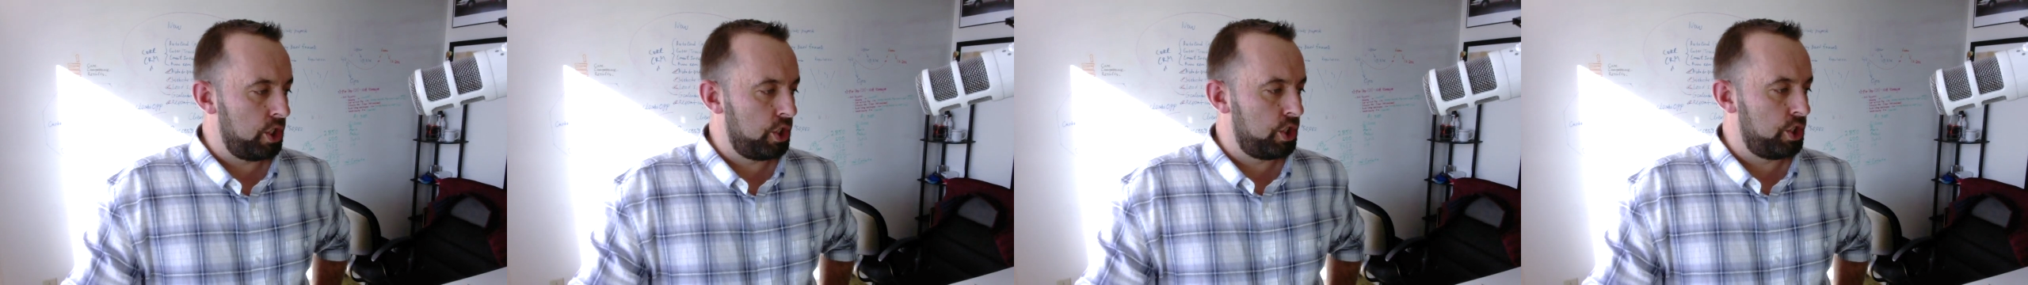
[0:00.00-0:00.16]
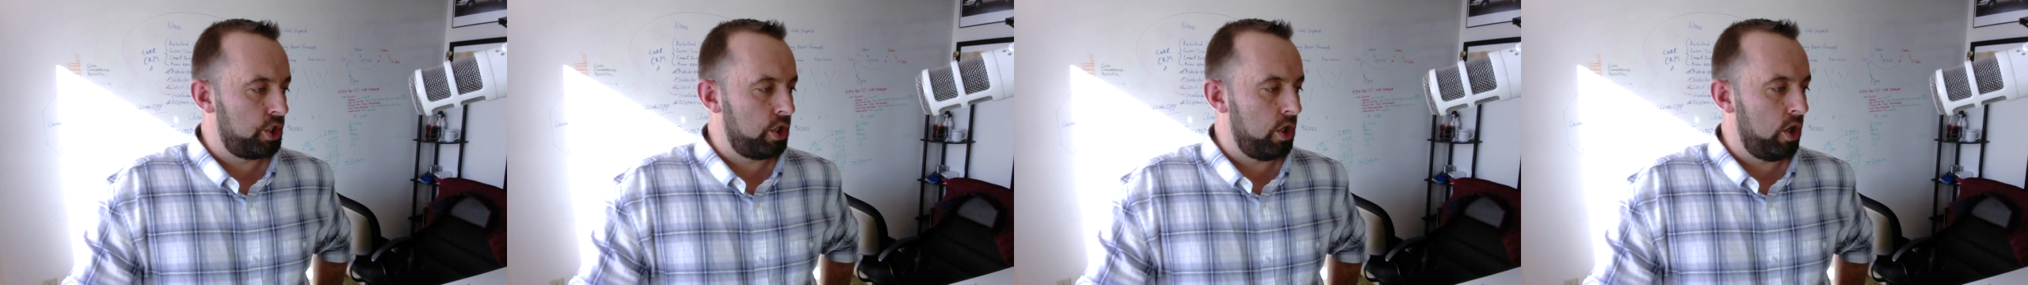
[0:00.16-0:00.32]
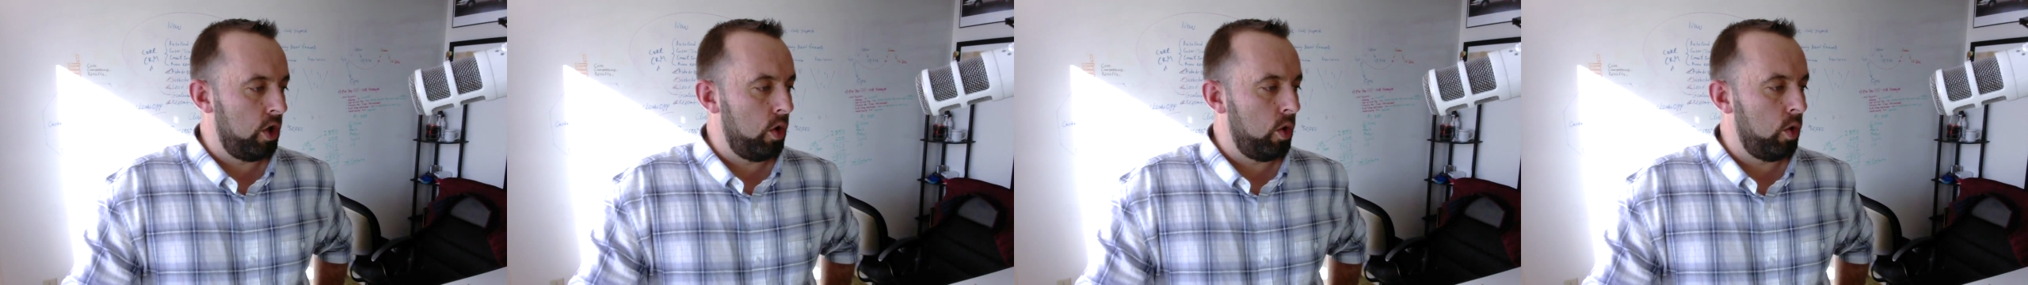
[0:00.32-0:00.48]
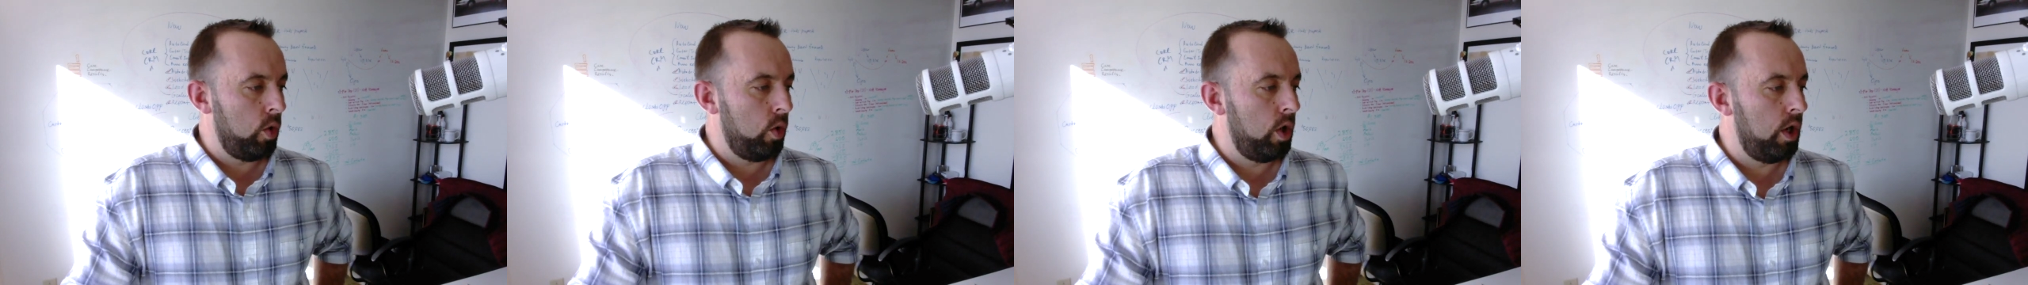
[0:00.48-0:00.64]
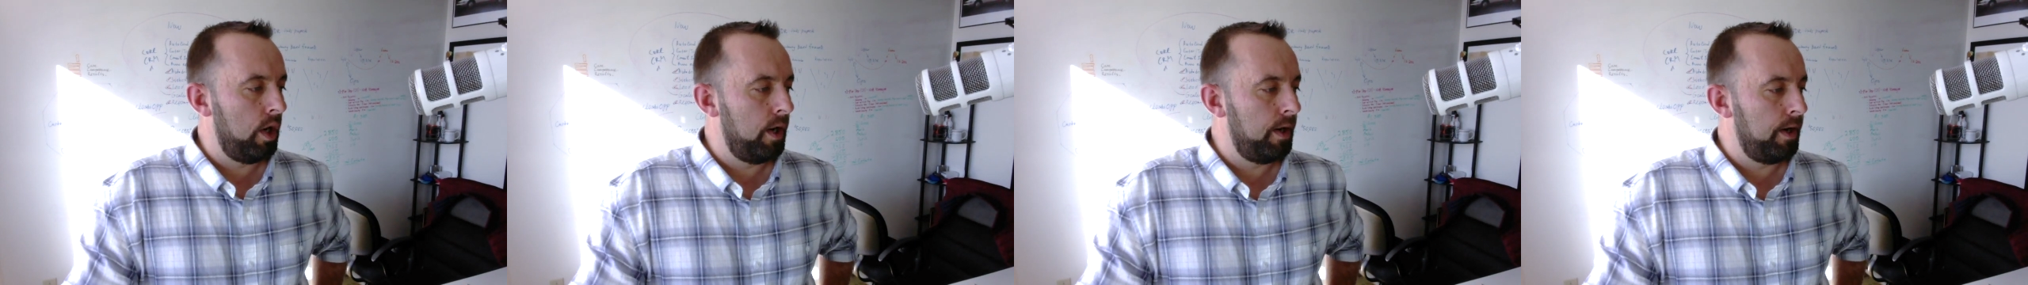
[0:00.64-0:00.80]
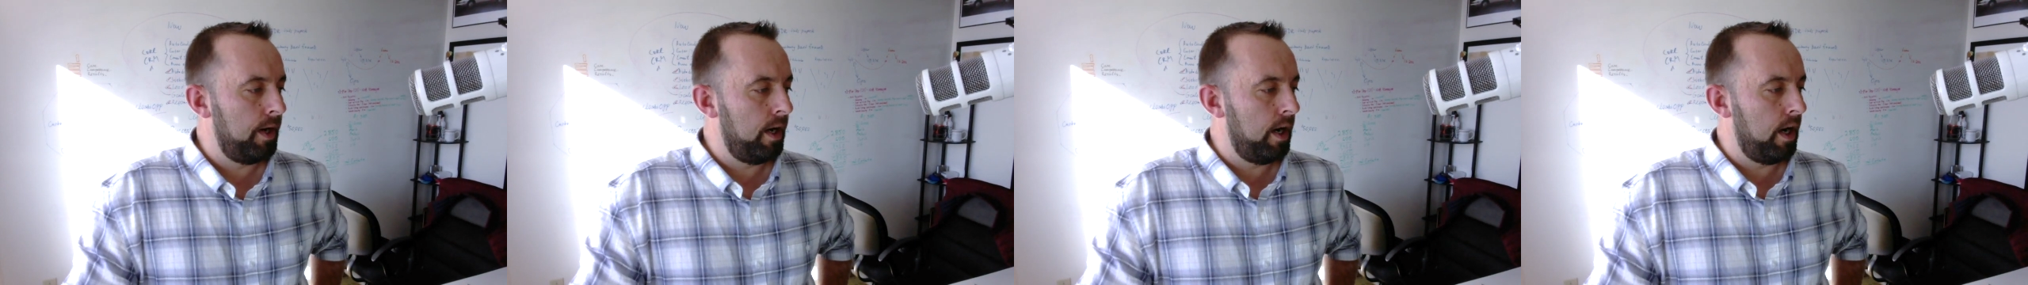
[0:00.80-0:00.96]
So
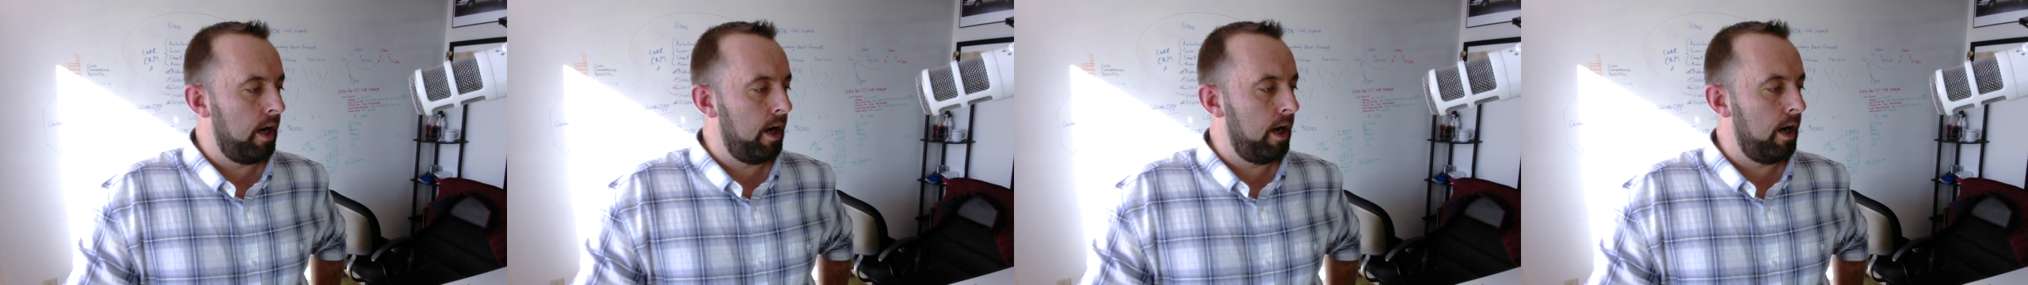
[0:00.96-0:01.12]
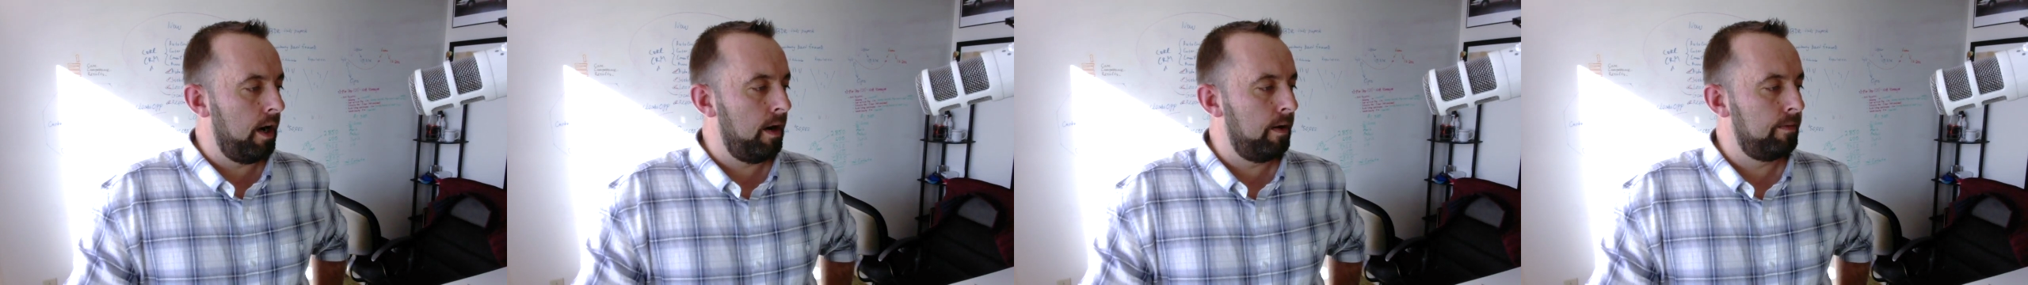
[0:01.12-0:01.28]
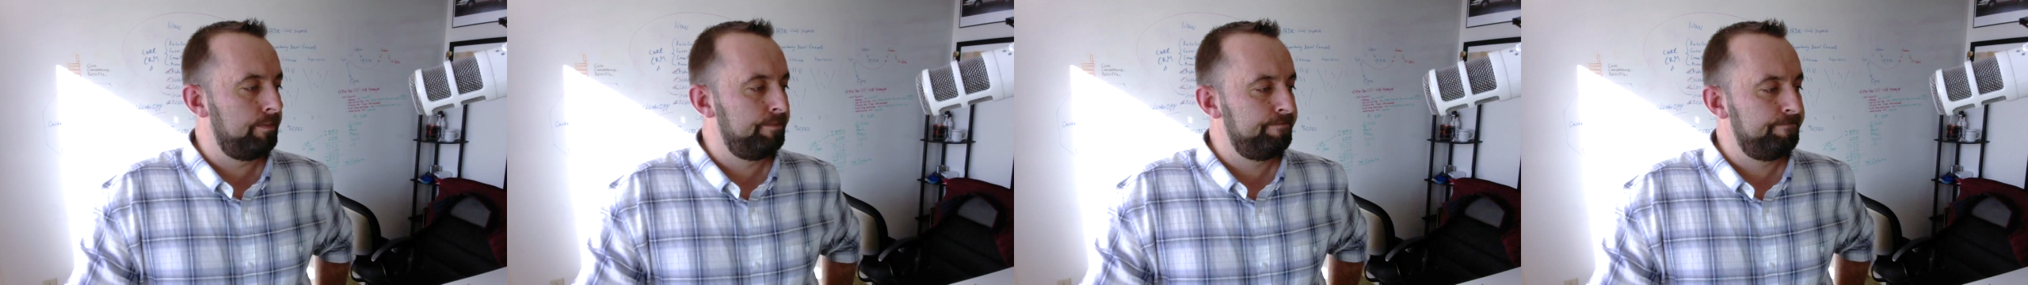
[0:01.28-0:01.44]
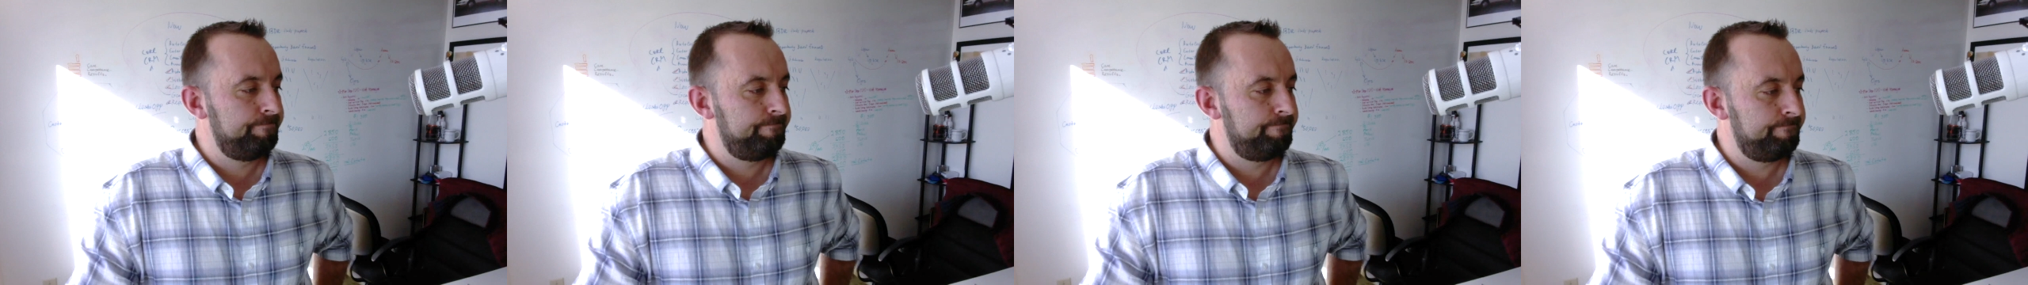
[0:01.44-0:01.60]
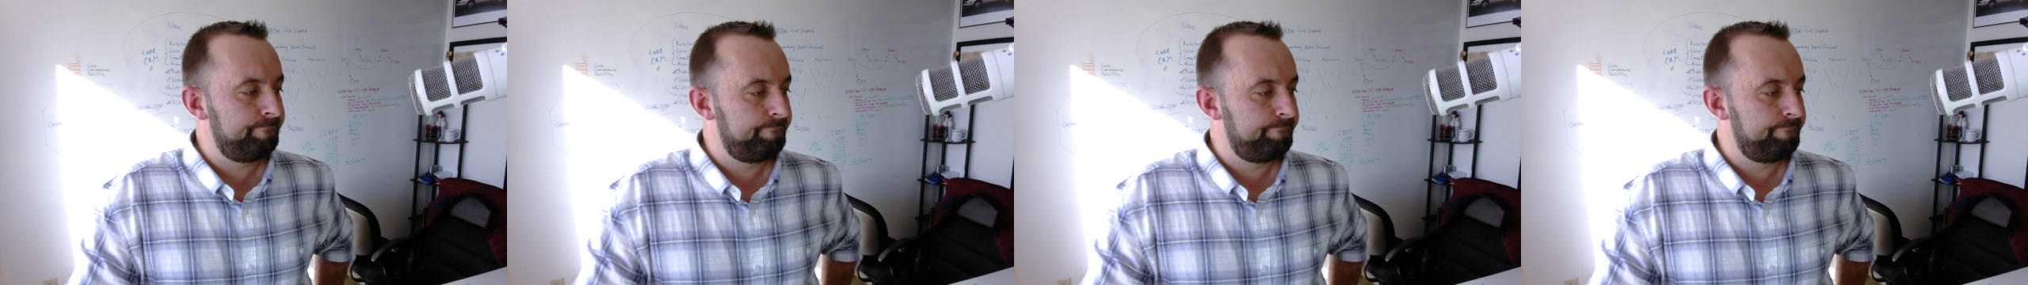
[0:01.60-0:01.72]
um,